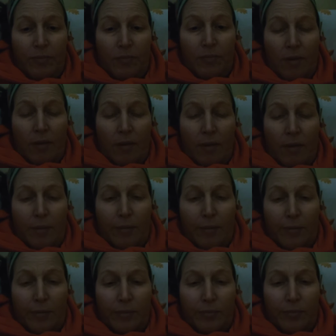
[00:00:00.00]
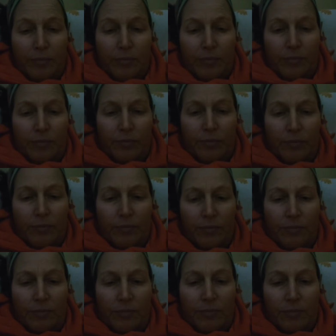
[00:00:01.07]

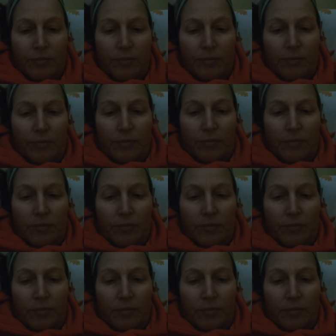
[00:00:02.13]
(silence)